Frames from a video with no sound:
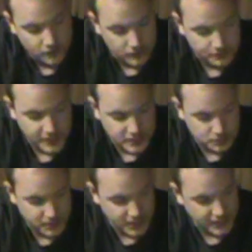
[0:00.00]
for the
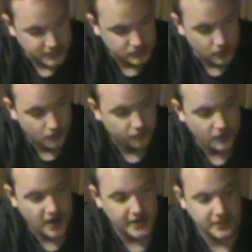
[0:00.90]
PSP to
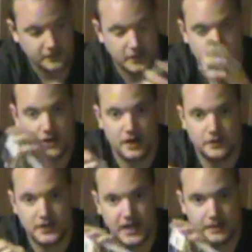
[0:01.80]
find that none
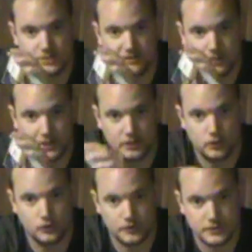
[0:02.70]
of the games have been
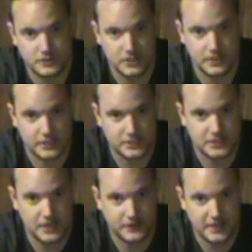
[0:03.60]
included
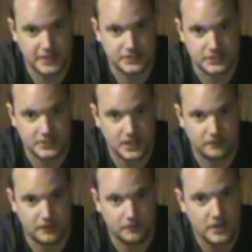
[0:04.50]
inside the cases. None
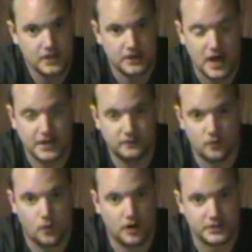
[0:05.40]
of them. Not
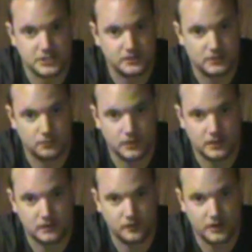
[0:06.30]
even one. She
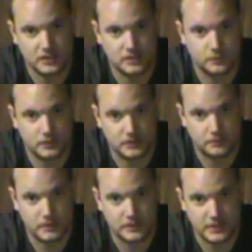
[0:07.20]
completely forgot to put them
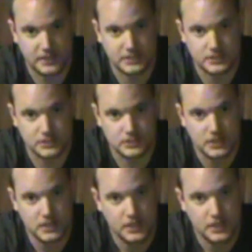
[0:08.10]
in the cases.